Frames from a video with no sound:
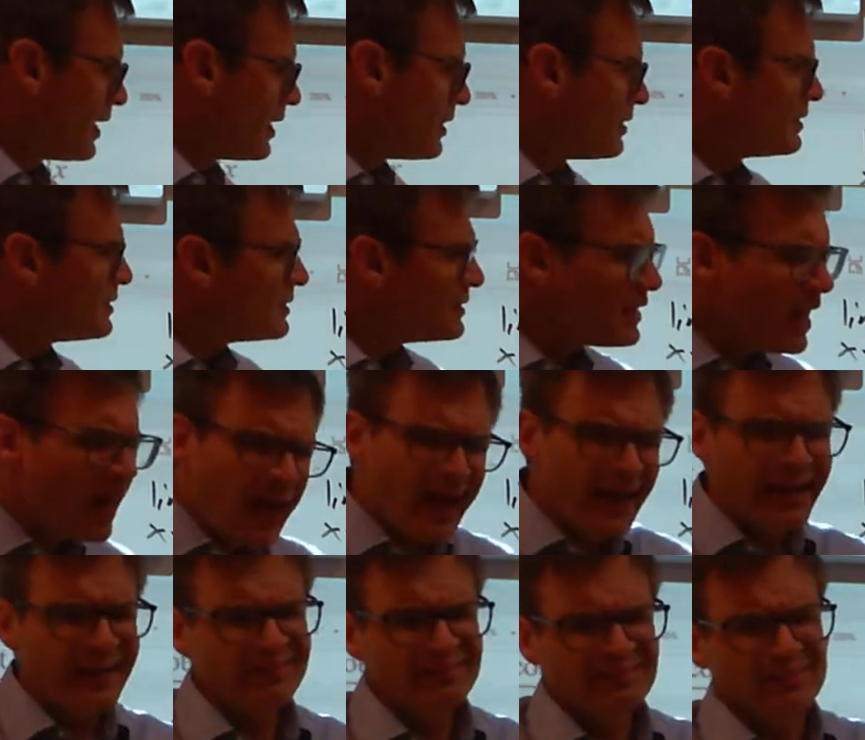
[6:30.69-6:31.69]
The
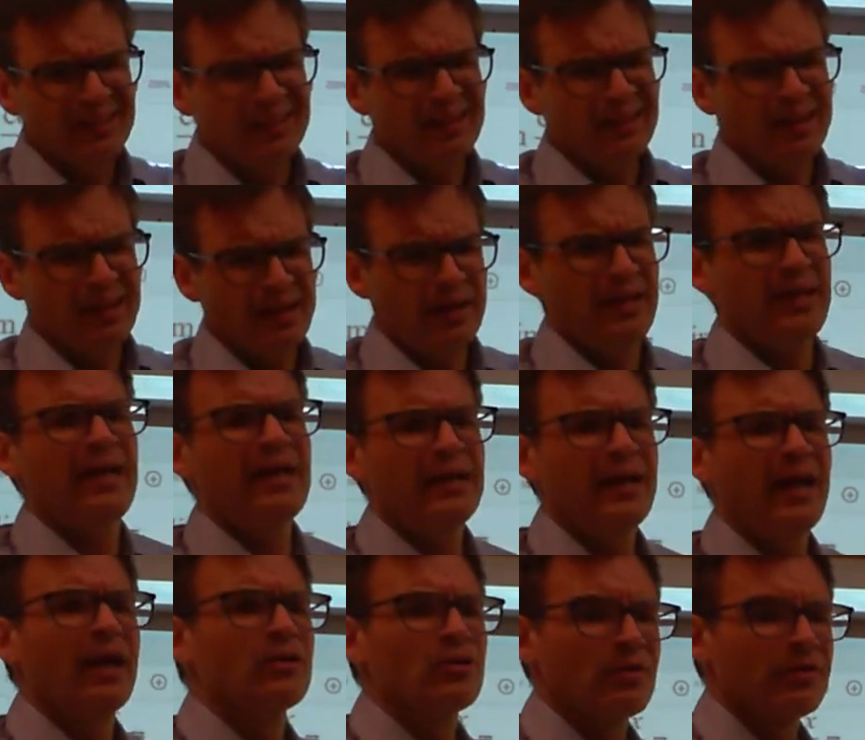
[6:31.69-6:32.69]
sine, I can't
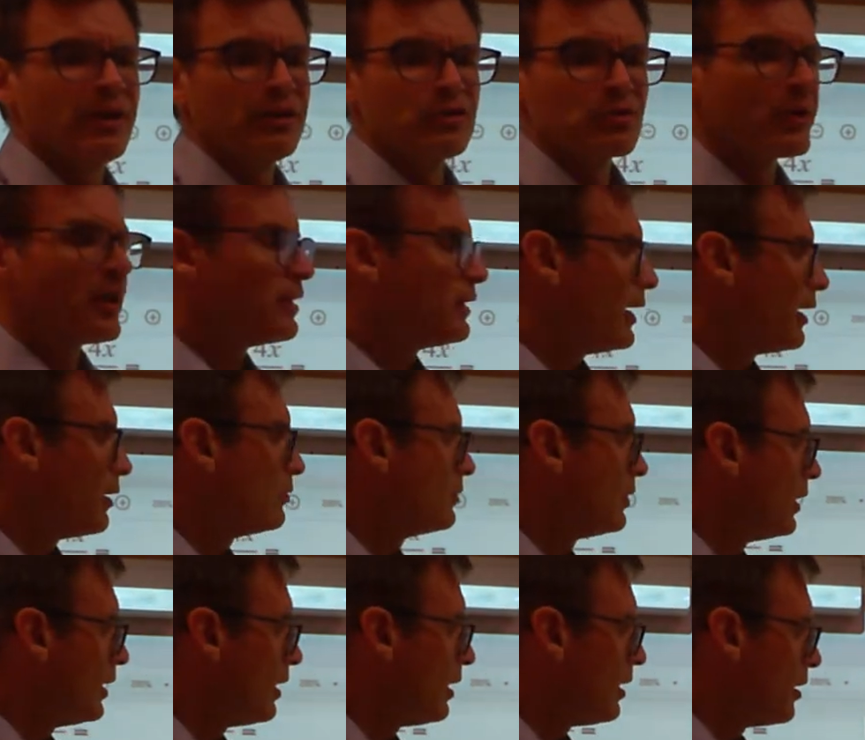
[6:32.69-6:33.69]
handle those right
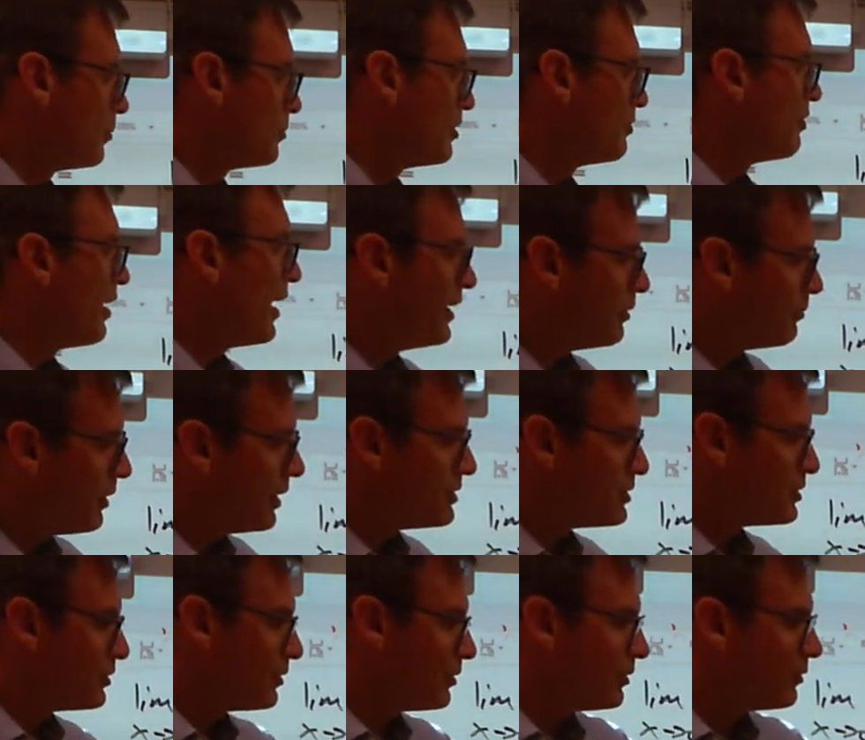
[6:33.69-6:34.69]
now. Dividing by
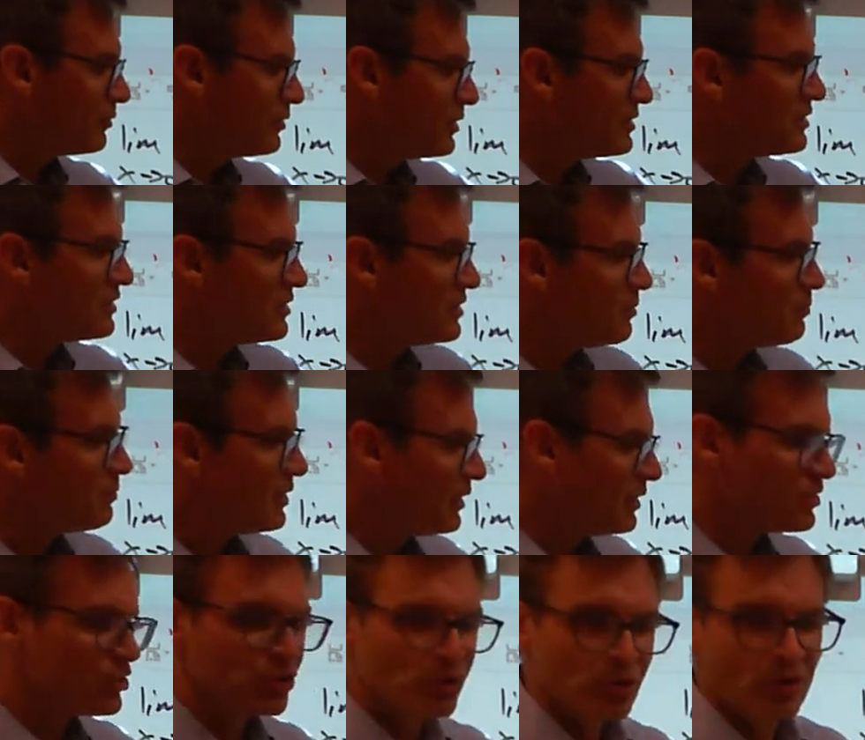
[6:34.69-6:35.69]
0, this ends up being
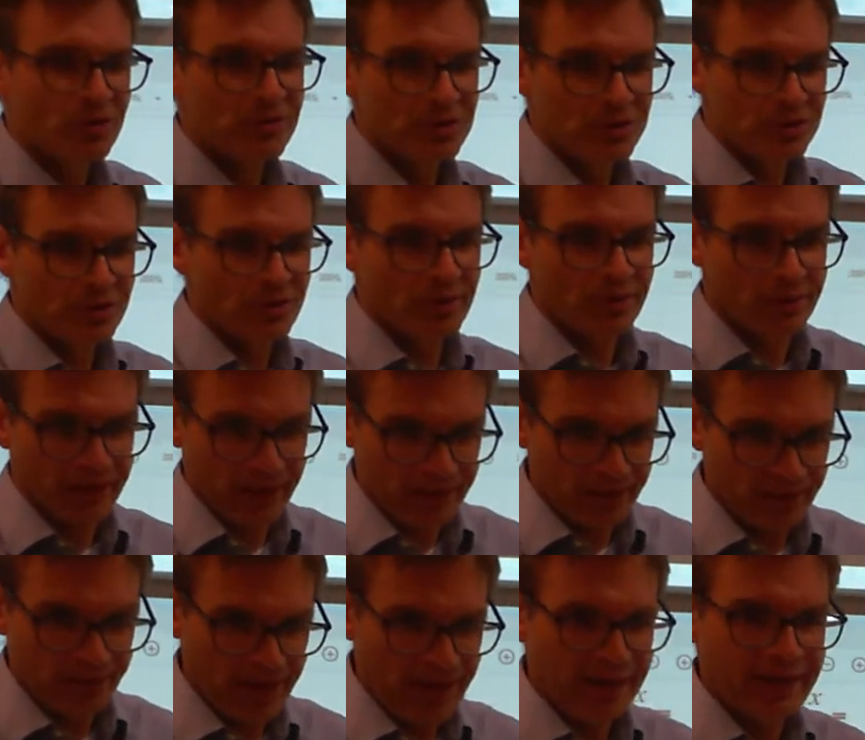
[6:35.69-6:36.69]
a 0 over 0, and I
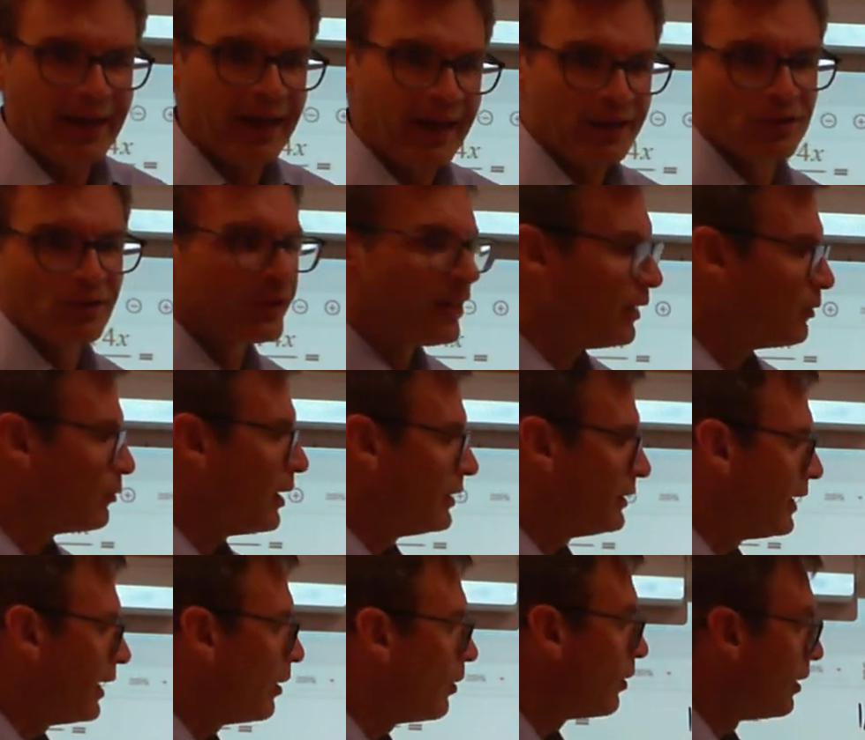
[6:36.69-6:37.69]
can't handle that right
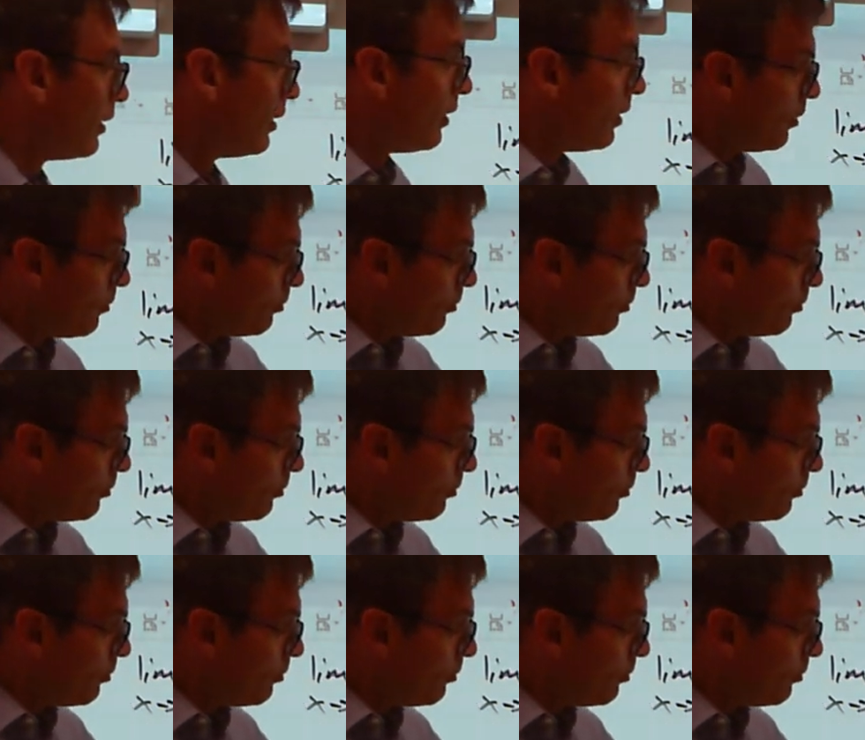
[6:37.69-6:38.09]
now. But